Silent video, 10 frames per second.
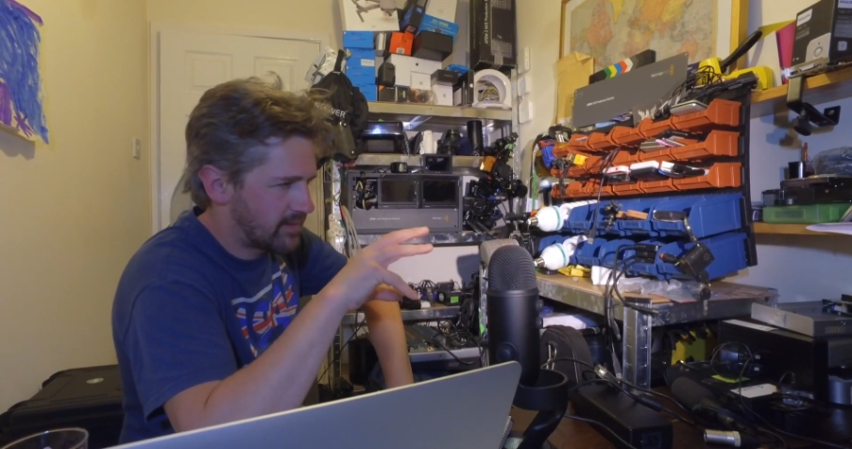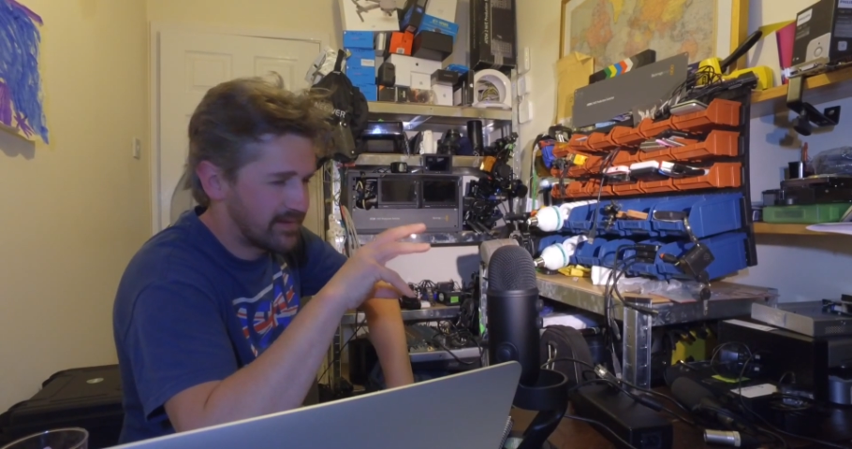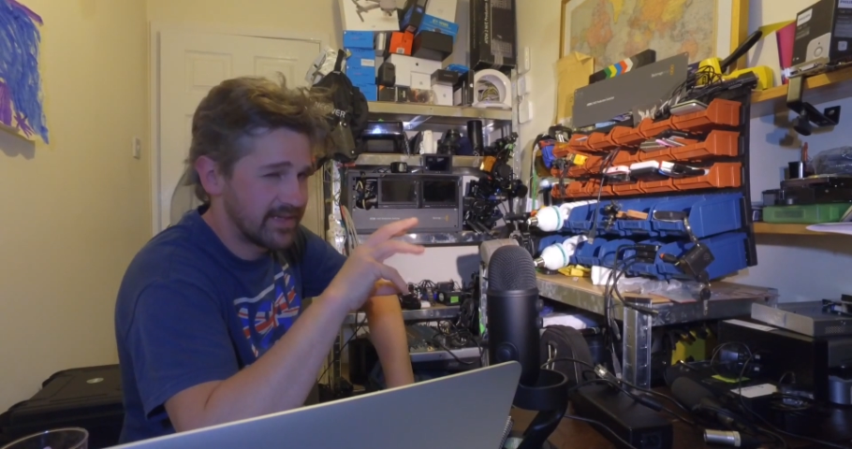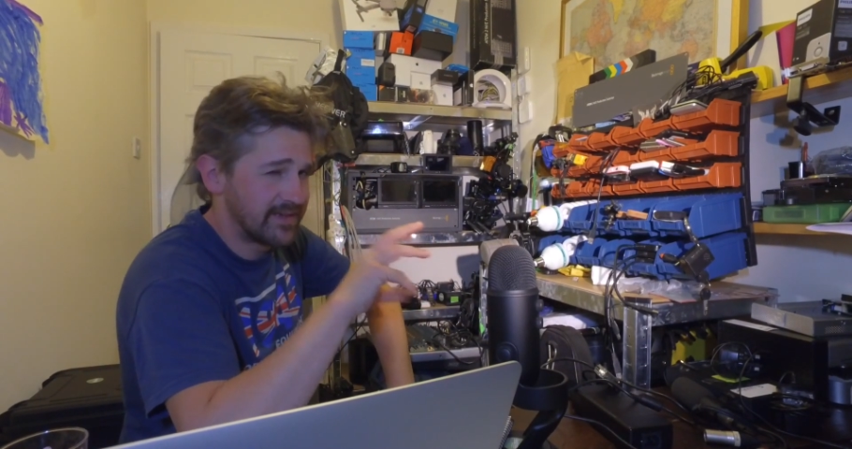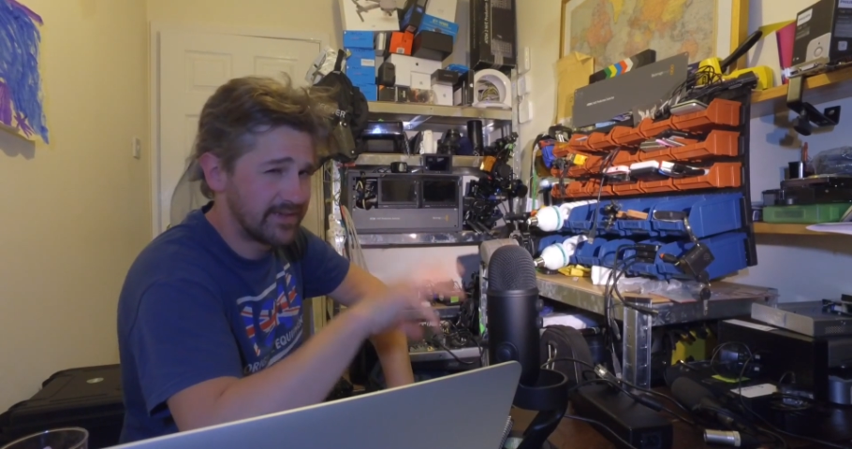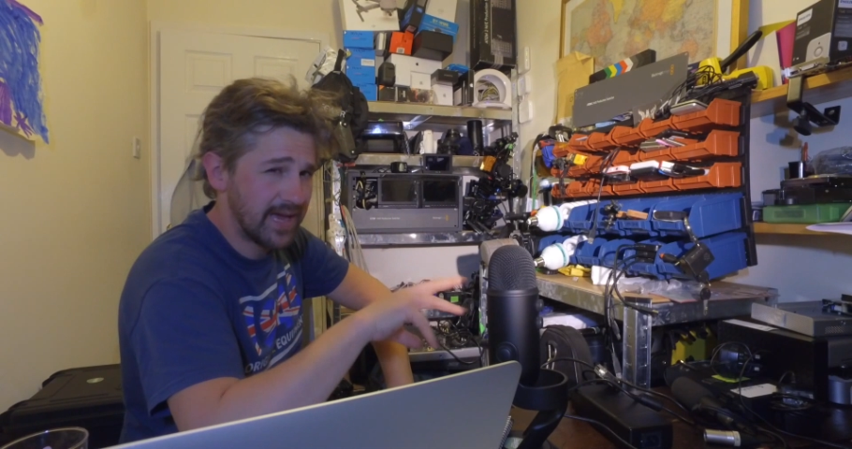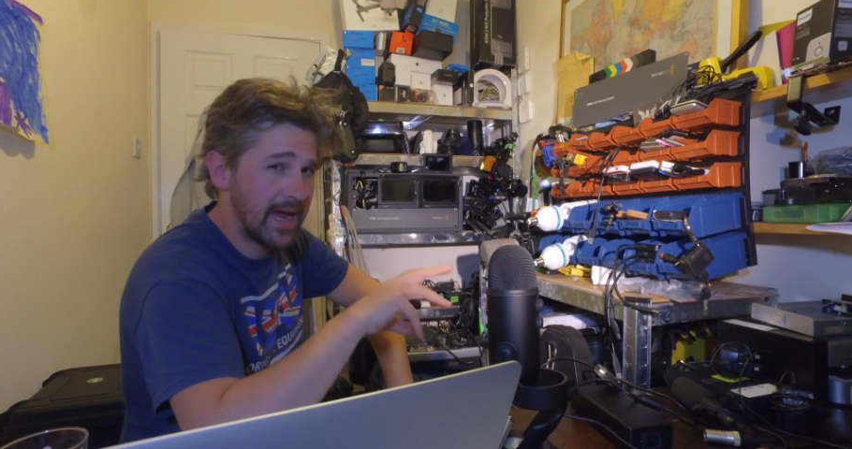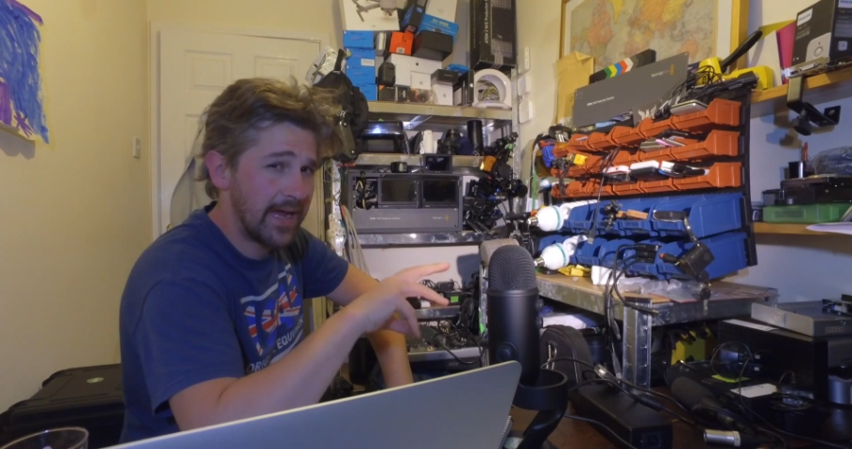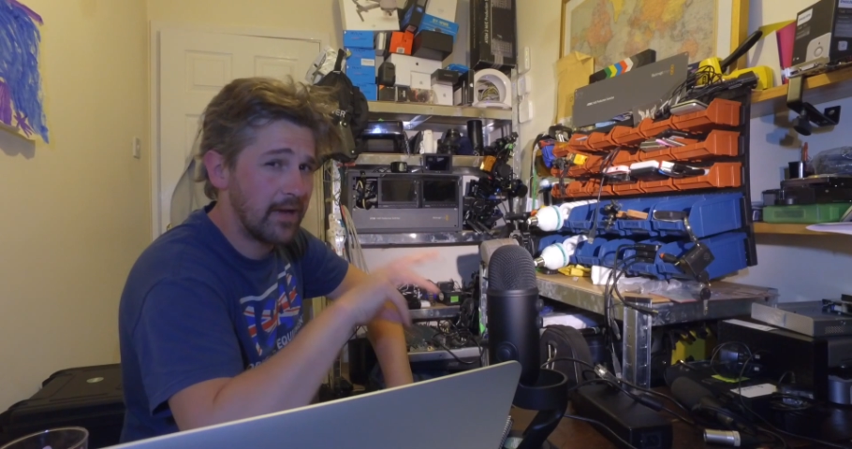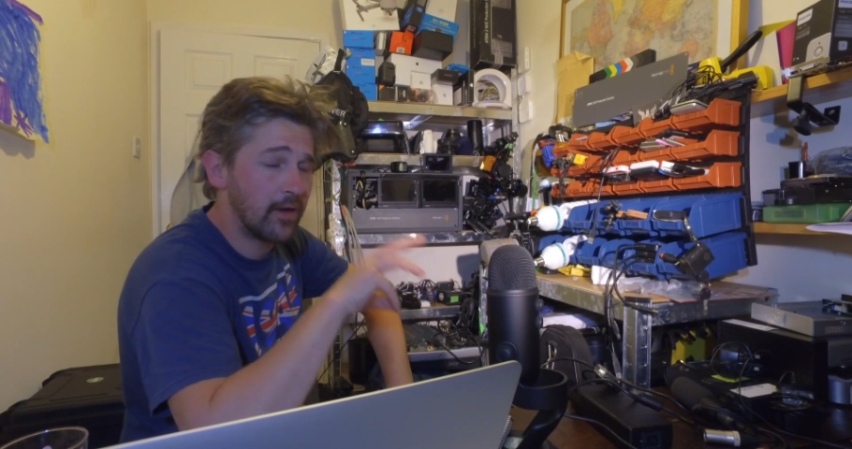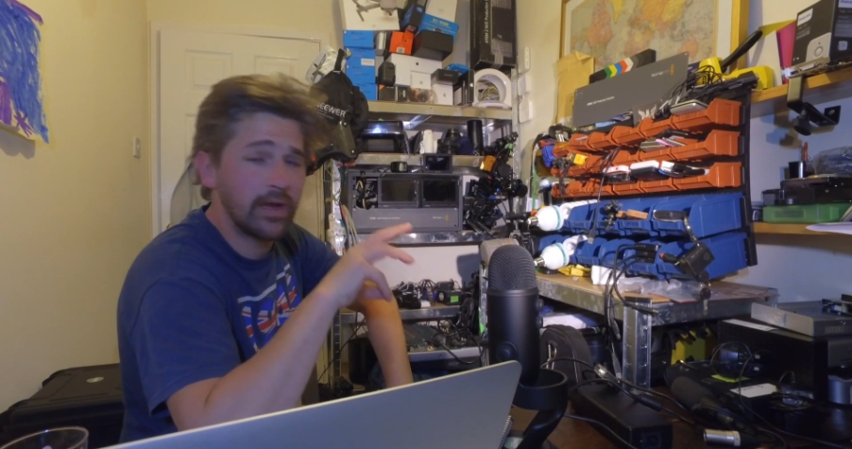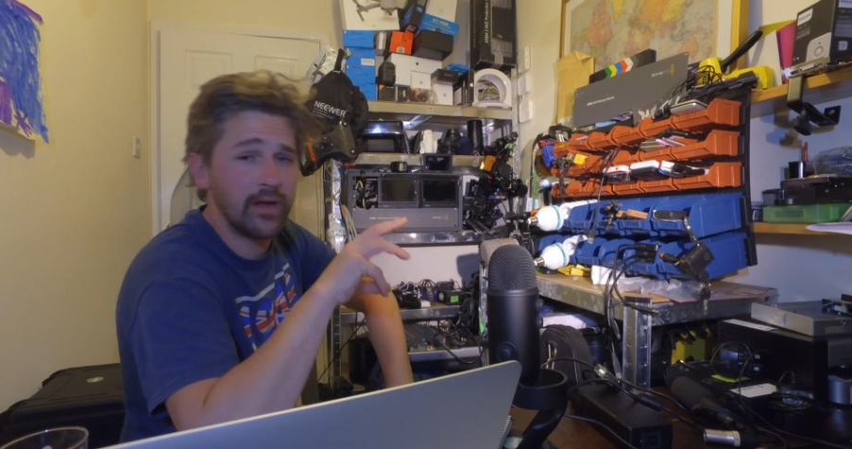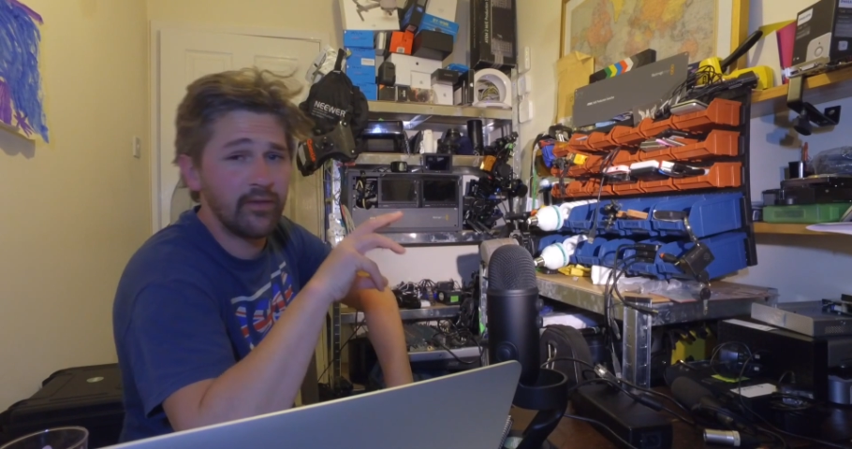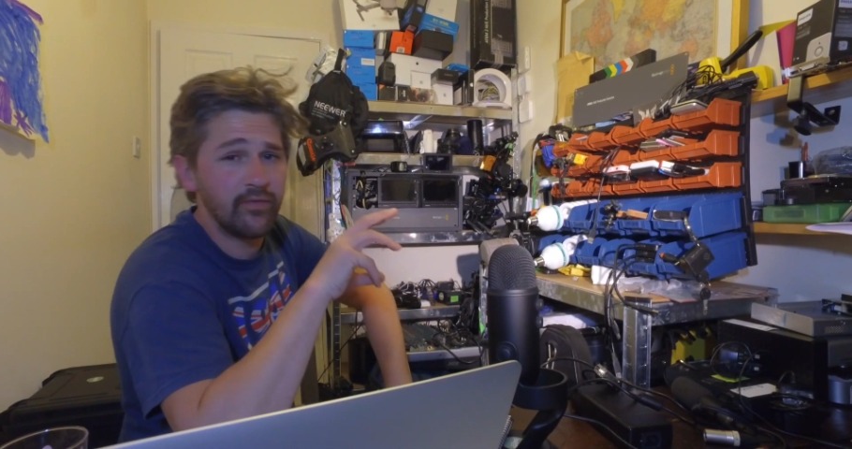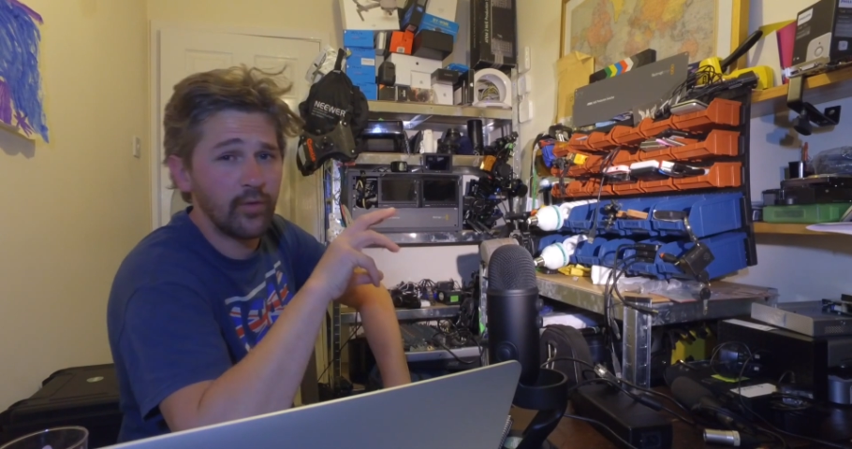today
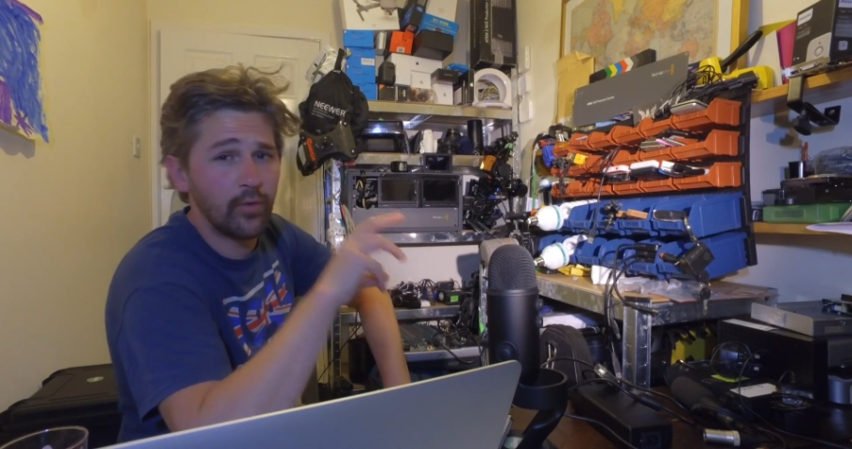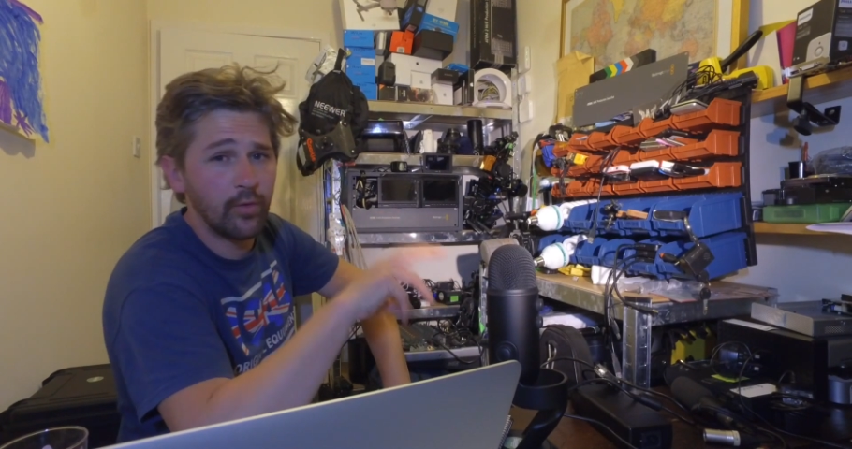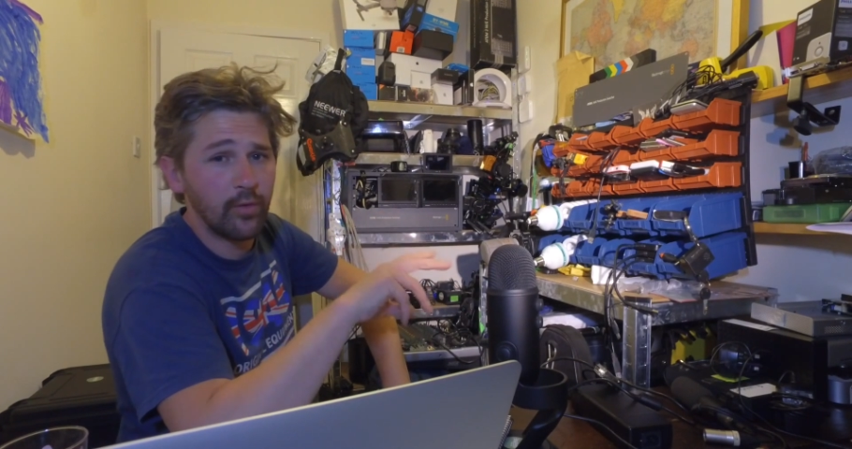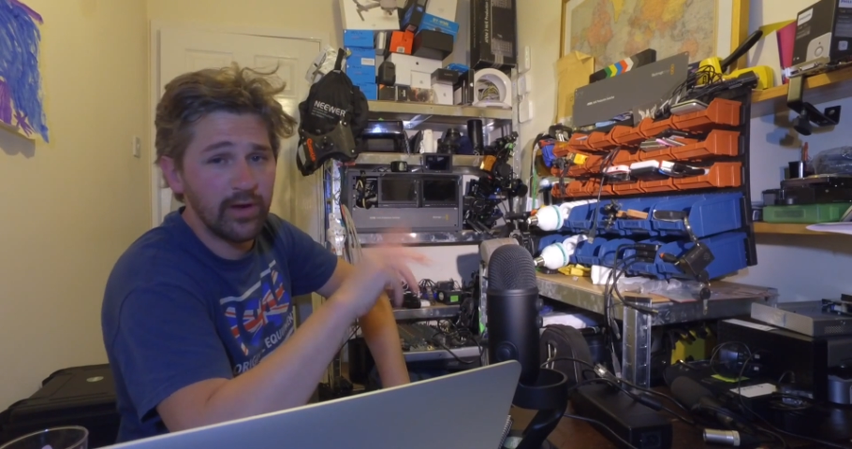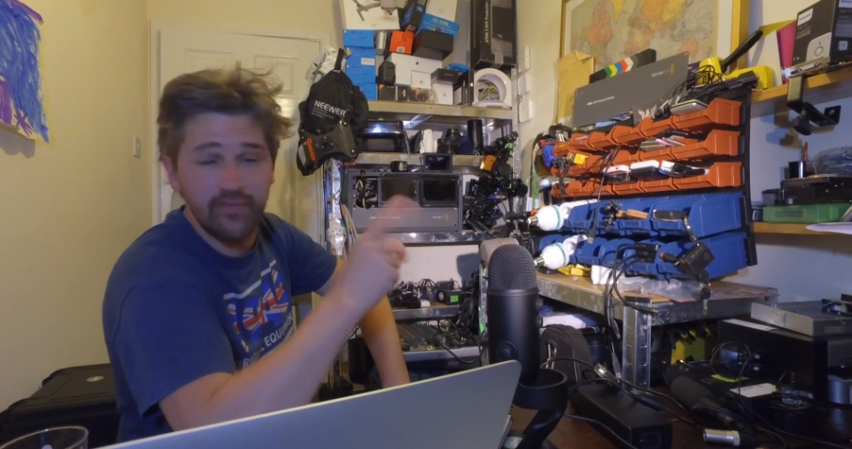looking for,